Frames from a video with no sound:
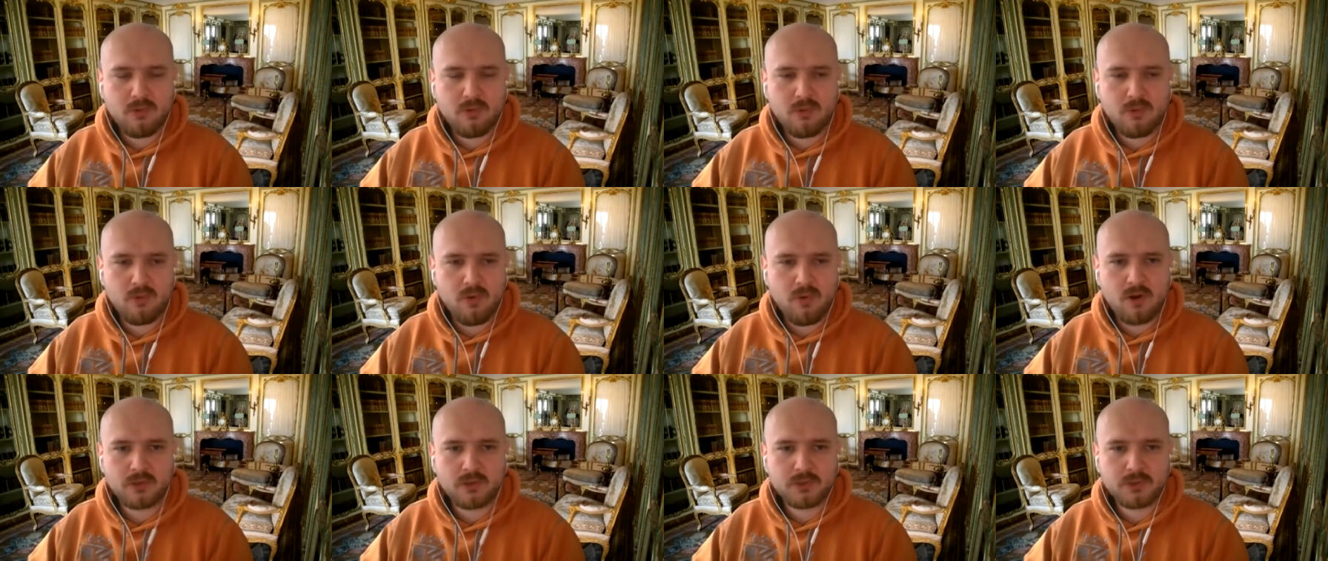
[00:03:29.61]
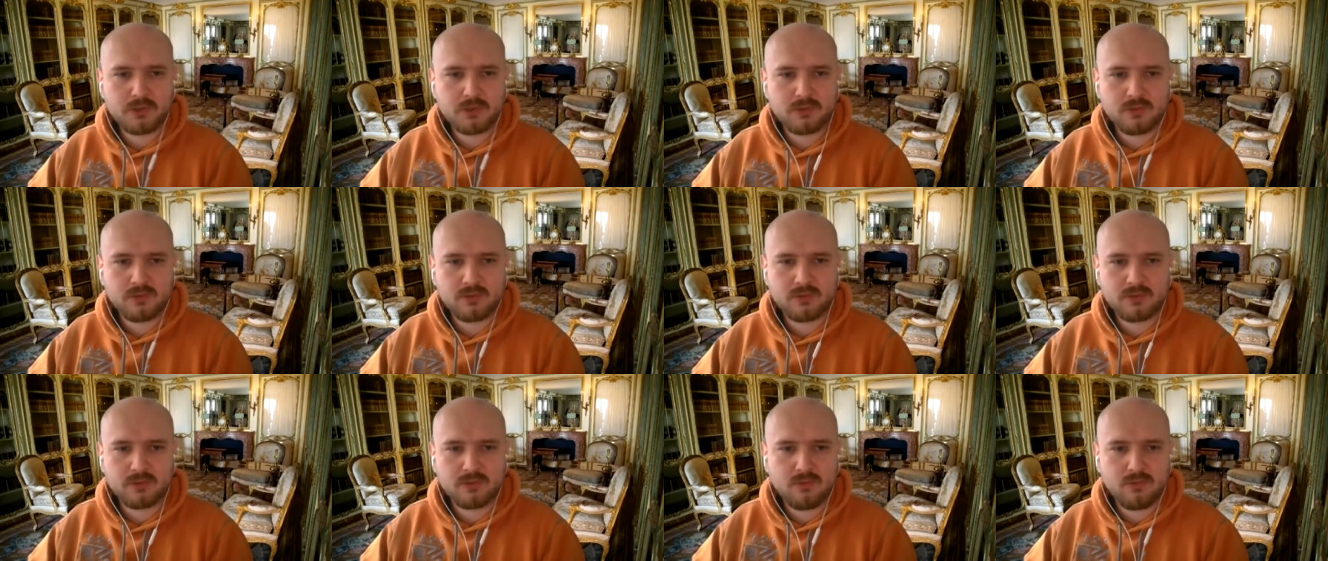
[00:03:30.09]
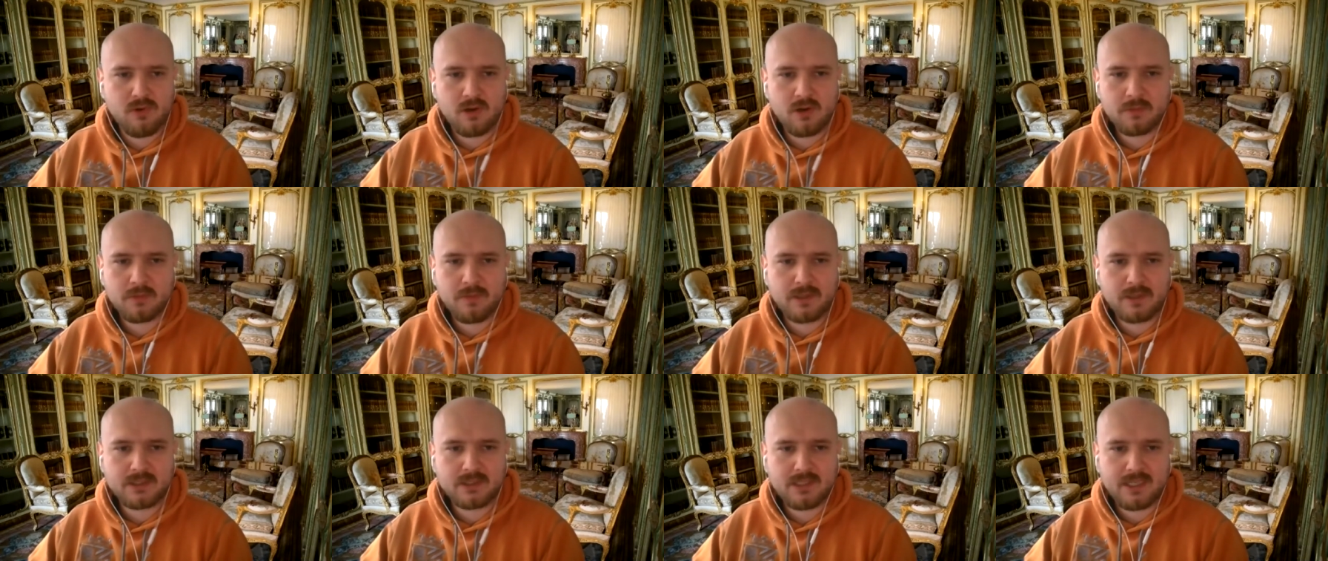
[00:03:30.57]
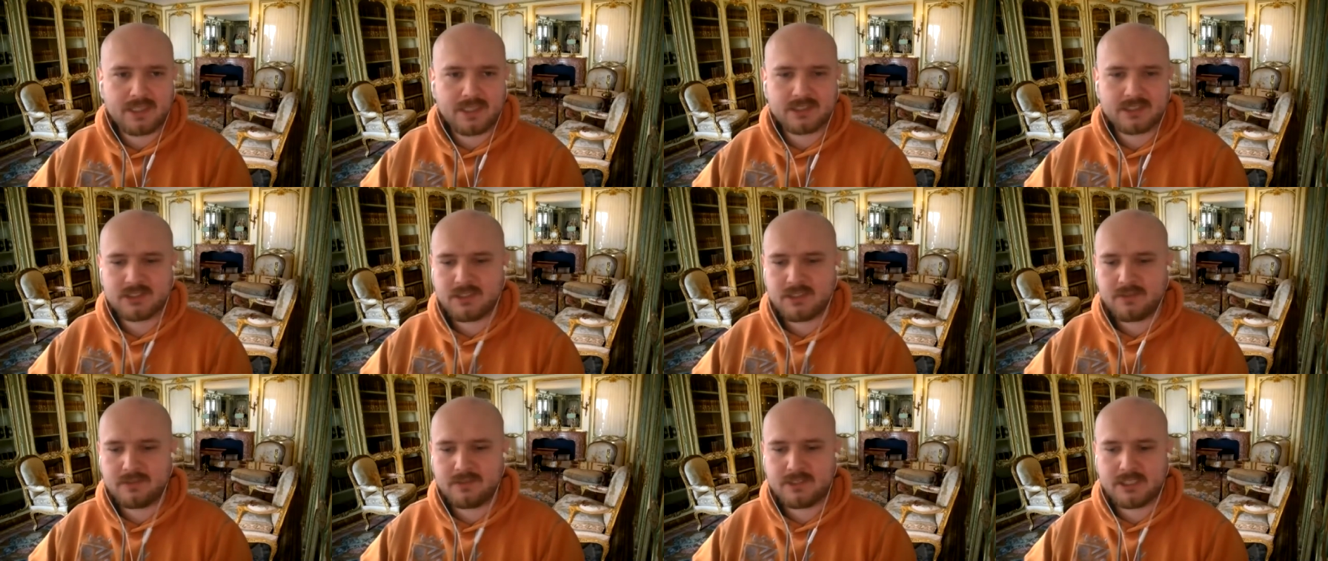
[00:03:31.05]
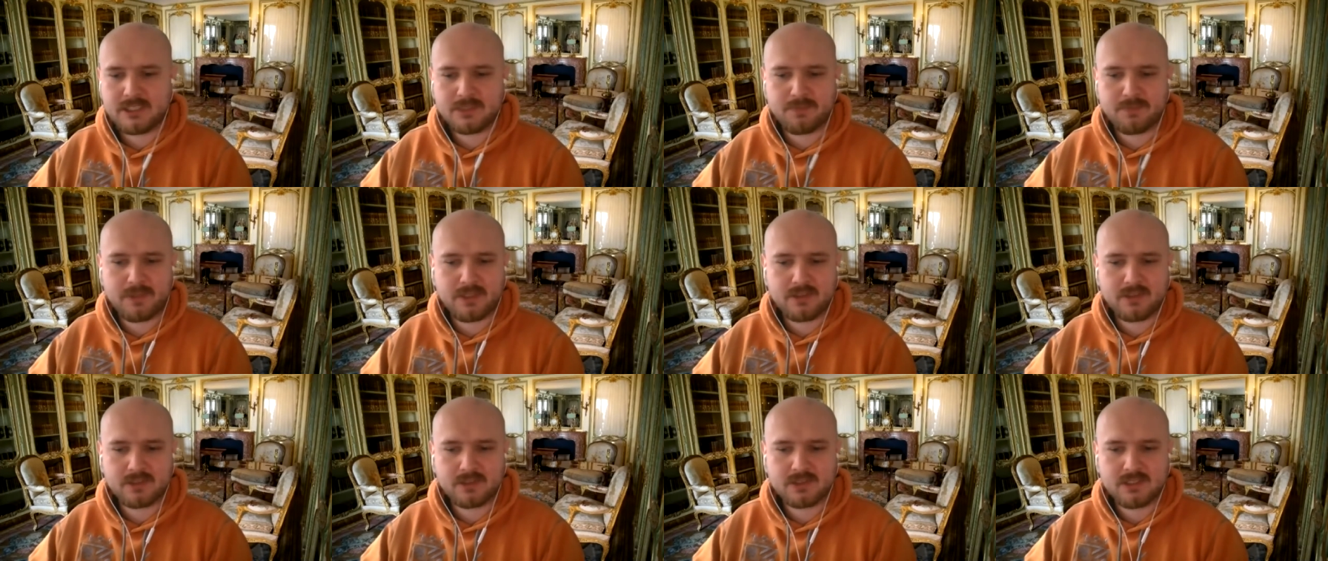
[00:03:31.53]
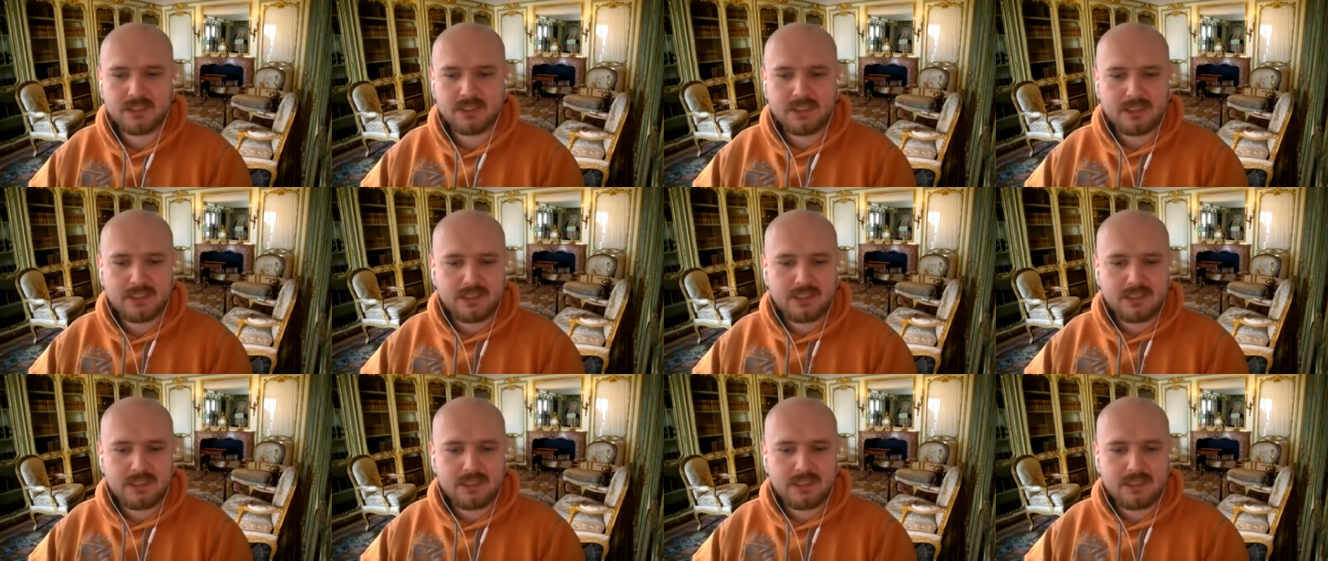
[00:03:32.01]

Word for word: who want to, to work, but actually just because